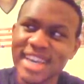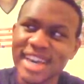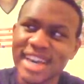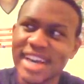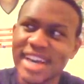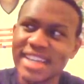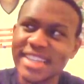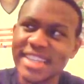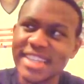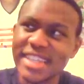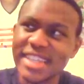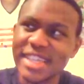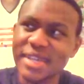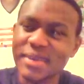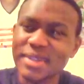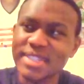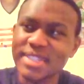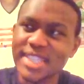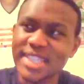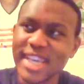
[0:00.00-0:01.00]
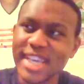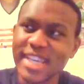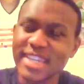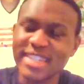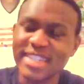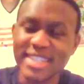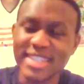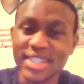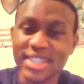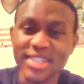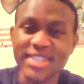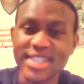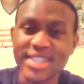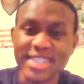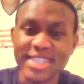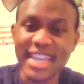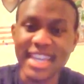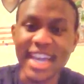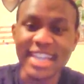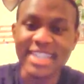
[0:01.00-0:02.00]
I think it was like because it looked
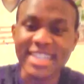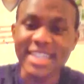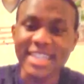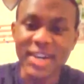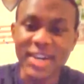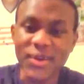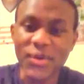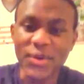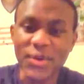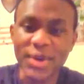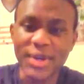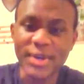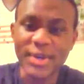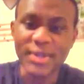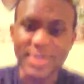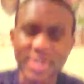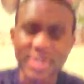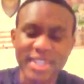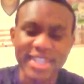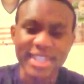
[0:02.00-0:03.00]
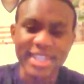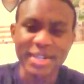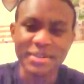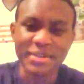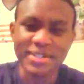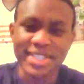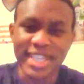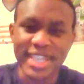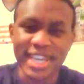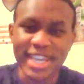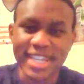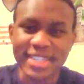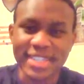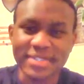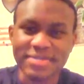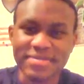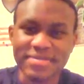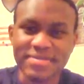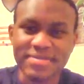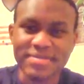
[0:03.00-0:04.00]
exactly like Oreo, so I think it was like
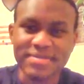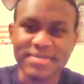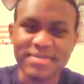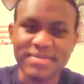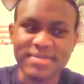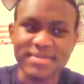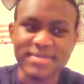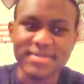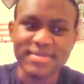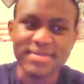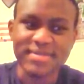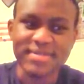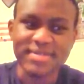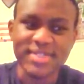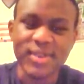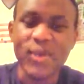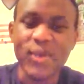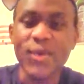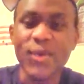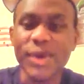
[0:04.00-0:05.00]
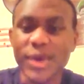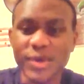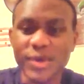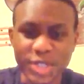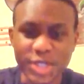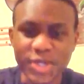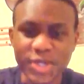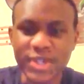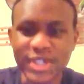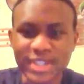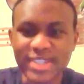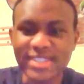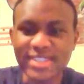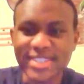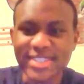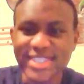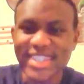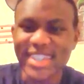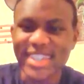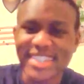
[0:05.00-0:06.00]
Oreo Junior.
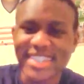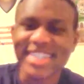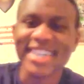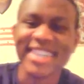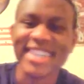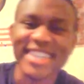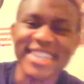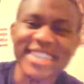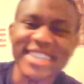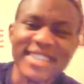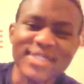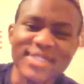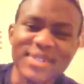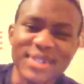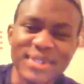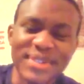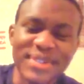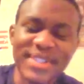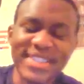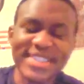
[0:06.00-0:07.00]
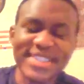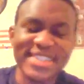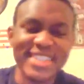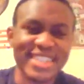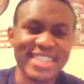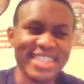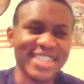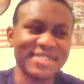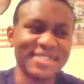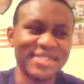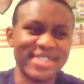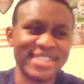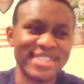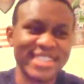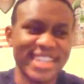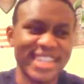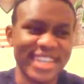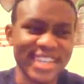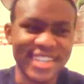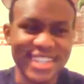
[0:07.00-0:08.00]
Yeah, I think that's what it was. I think it was
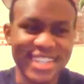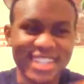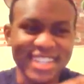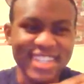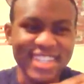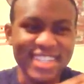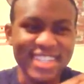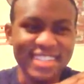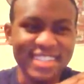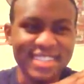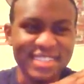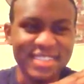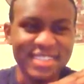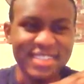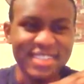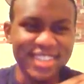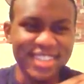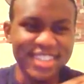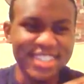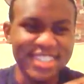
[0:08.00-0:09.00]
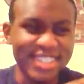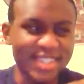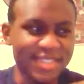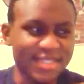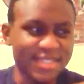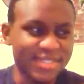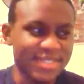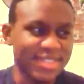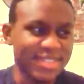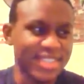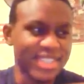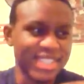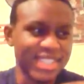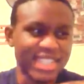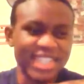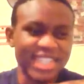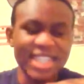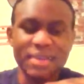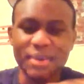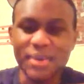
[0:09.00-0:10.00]
like instead of because
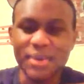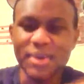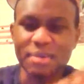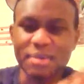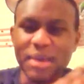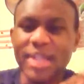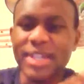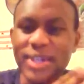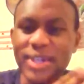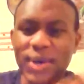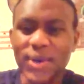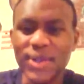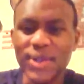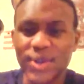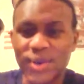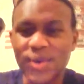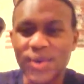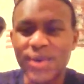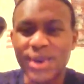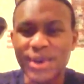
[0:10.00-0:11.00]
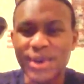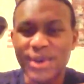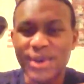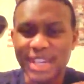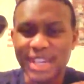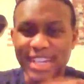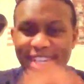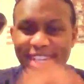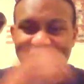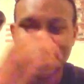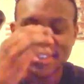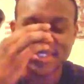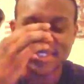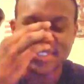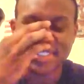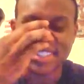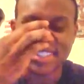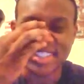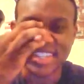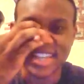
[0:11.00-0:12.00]
I think we were about to call it Oreo
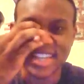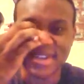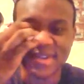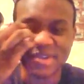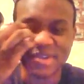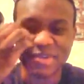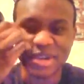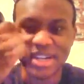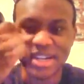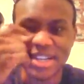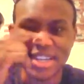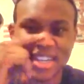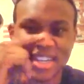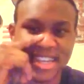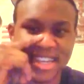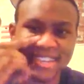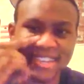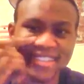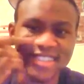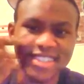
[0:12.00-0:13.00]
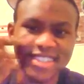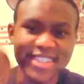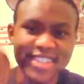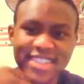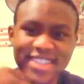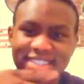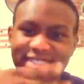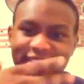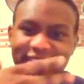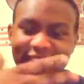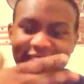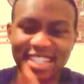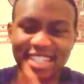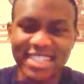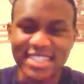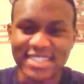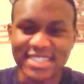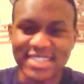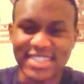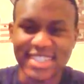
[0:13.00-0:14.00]
again, and that would have probably like I
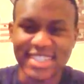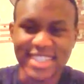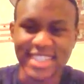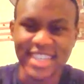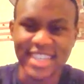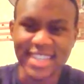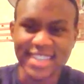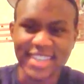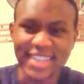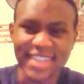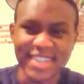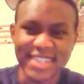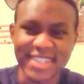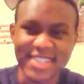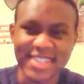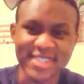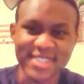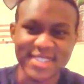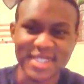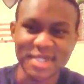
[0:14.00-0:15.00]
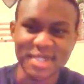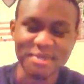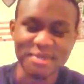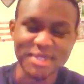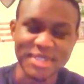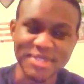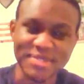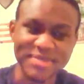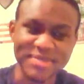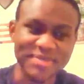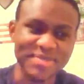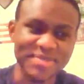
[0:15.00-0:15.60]
guess hit us or something.